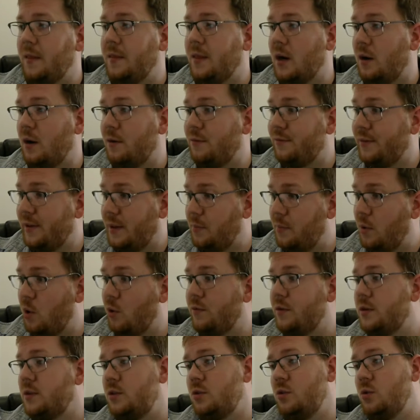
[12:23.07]
and then I'll flip
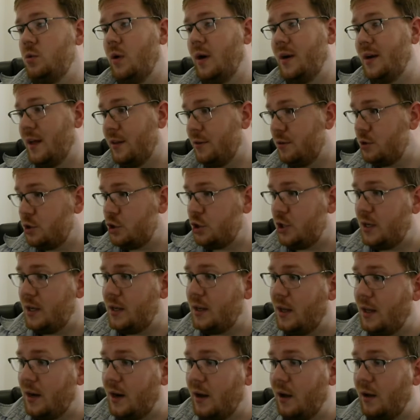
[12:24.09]
over to another
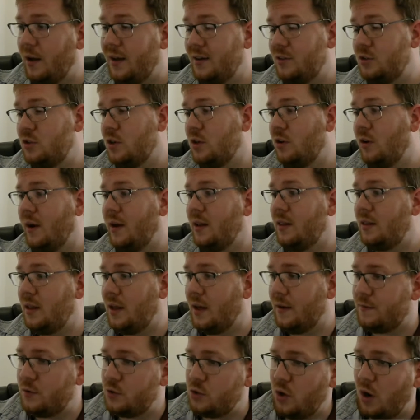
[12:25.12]
sheet and I'll
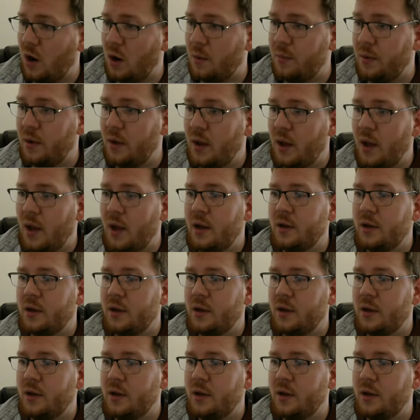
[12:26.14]
integrate the F sharp.